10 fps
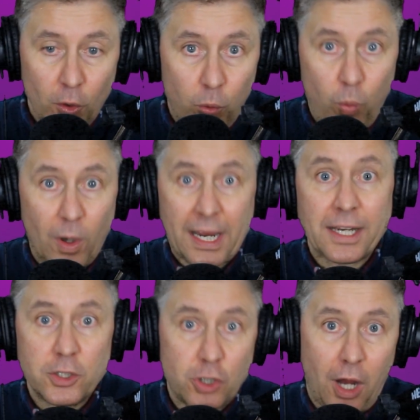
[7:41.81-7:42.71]
What
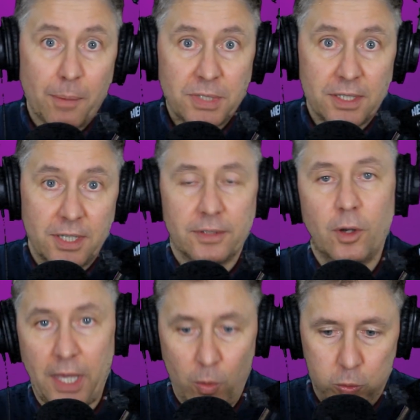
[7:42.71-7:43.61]
kind of jobs exist?
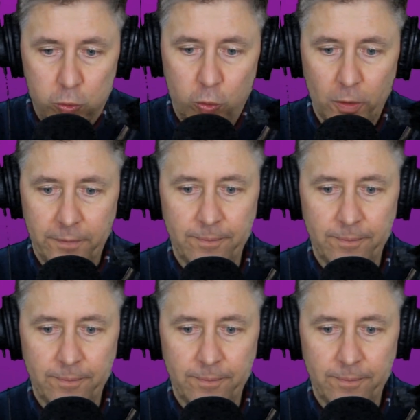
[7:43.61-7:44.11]
Okay, whew.